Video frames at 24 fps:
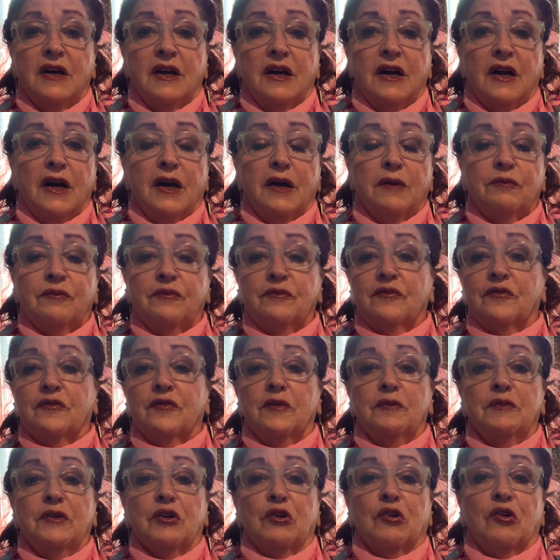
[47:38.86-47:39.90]
up
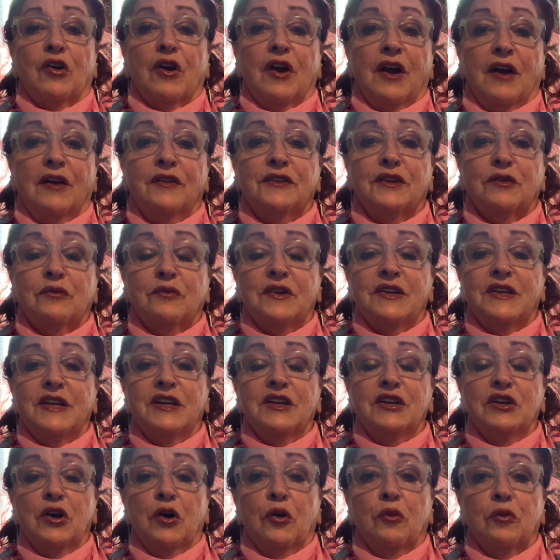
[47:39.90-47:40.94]
from the ground that we didn't
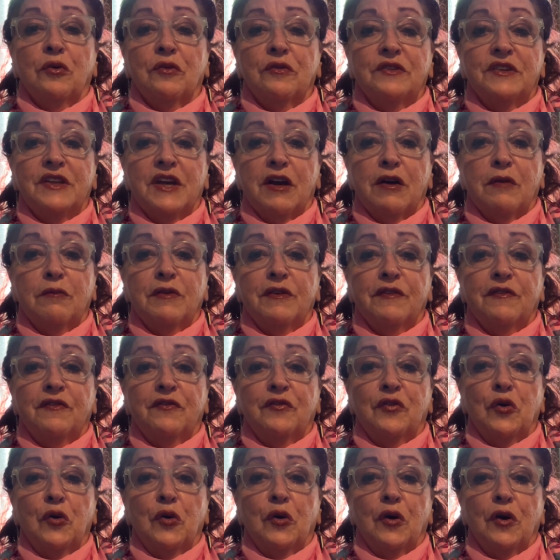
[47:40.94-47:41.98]
know were there
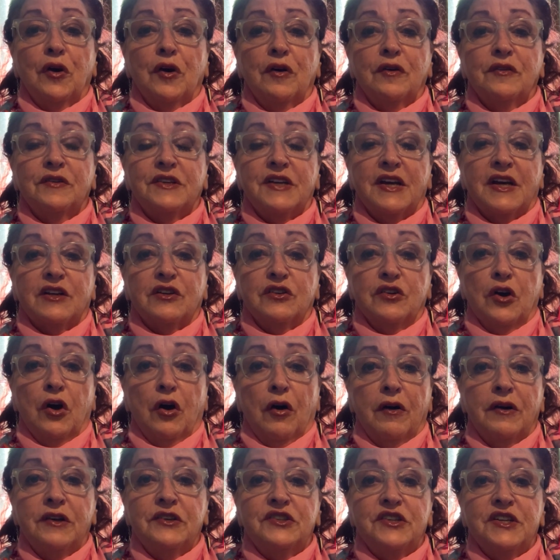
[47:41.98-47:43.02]
before.
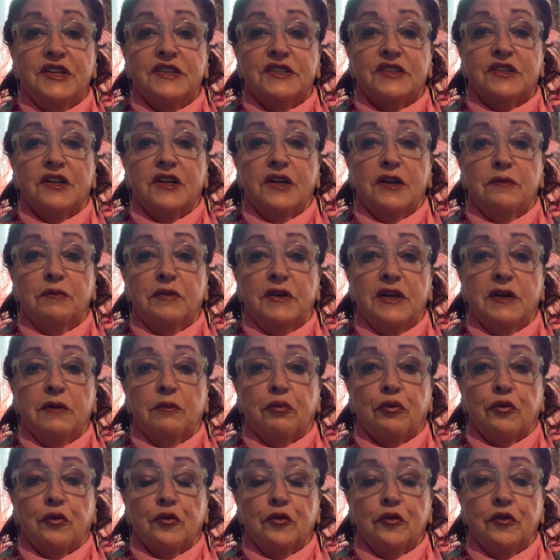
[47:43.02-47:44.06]
Technology is going to be
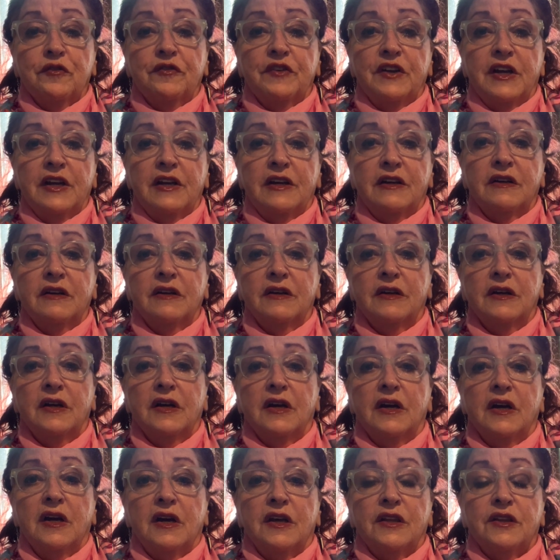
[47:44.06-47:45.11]
improving.
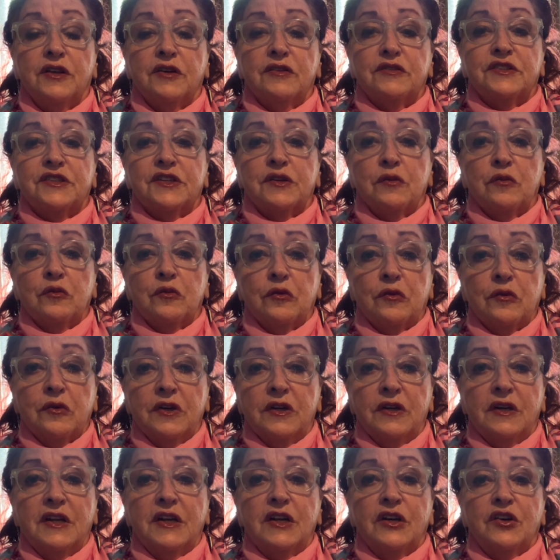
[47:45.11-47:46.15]
There's some
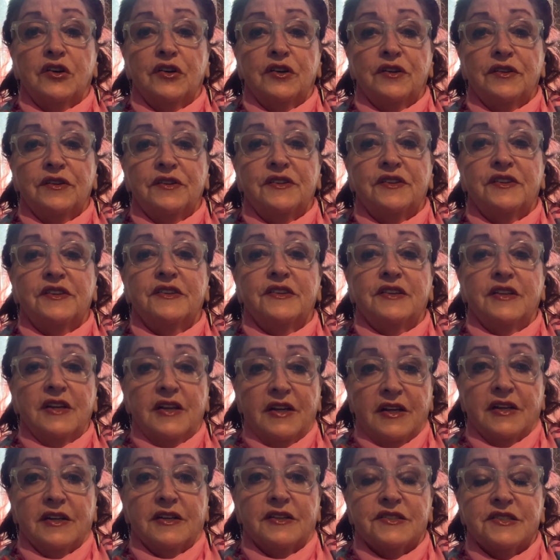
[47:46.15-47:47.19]
really good
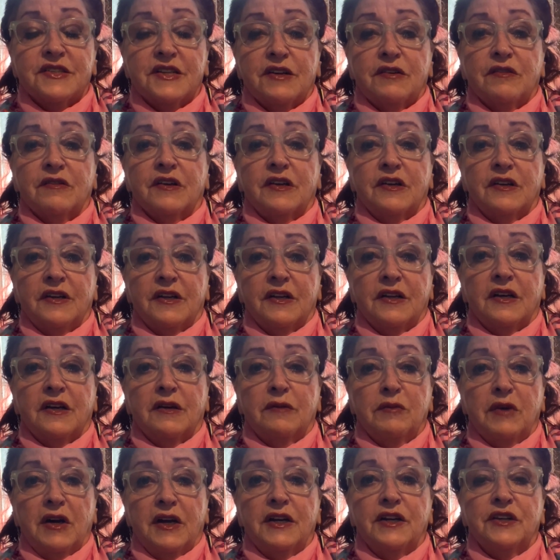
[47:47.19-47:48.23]
things that are going to come
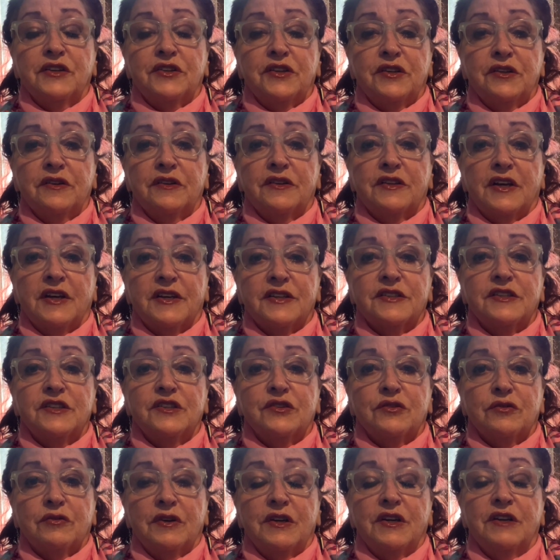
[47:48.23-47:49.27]
out of
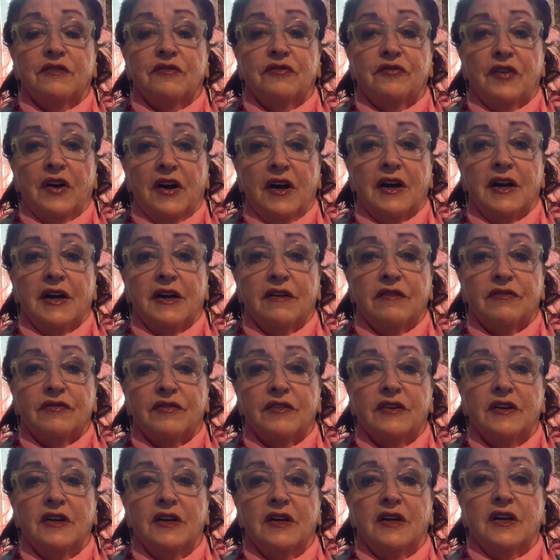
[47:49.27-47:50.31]
2025.
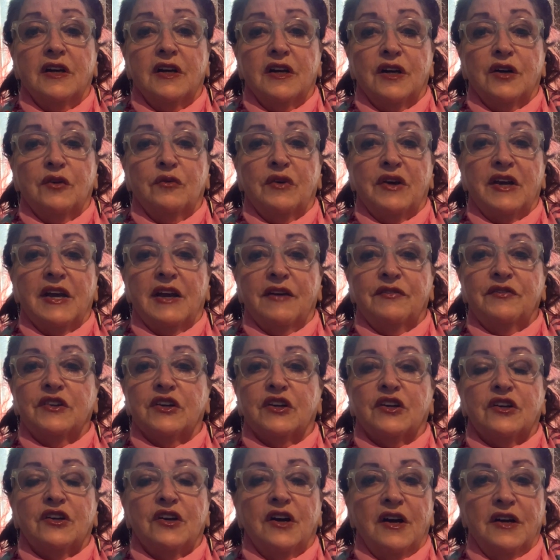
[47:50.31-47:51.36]
We have to
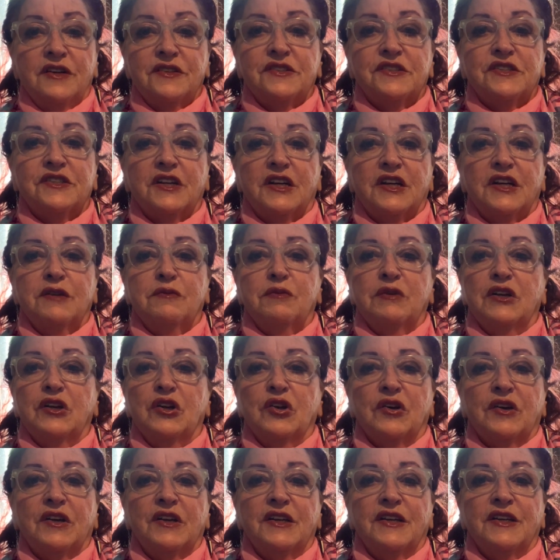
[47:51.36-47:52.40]
constantly be
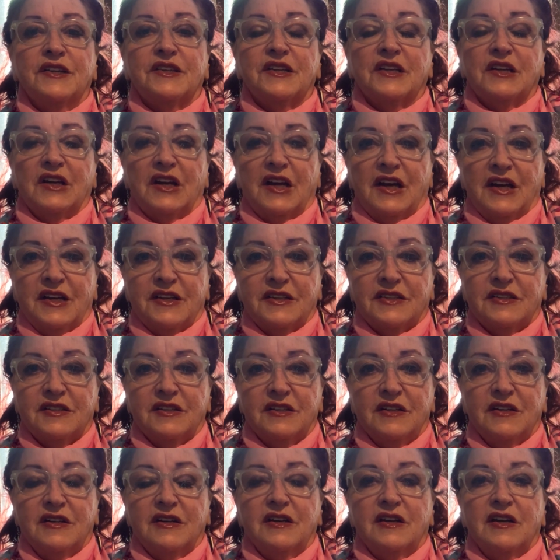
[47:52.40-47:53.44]
looking at the light
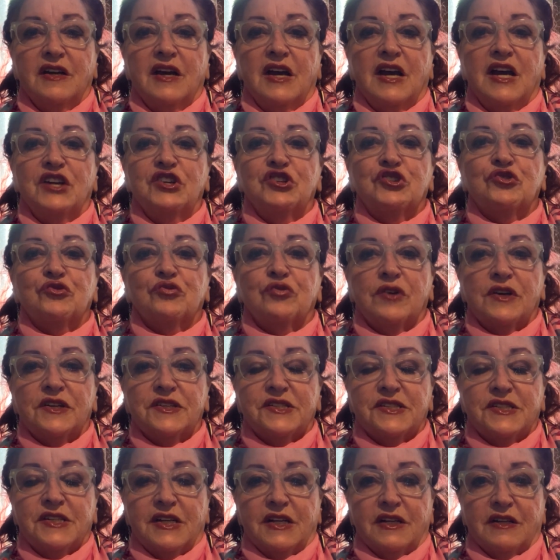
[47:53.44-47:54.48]
and
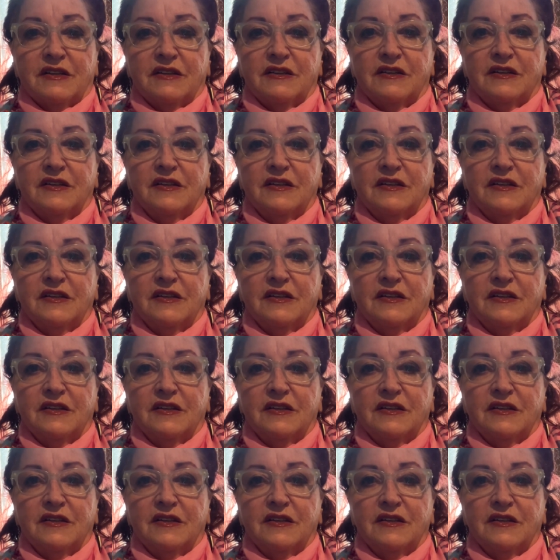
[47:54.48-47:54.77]
trusting.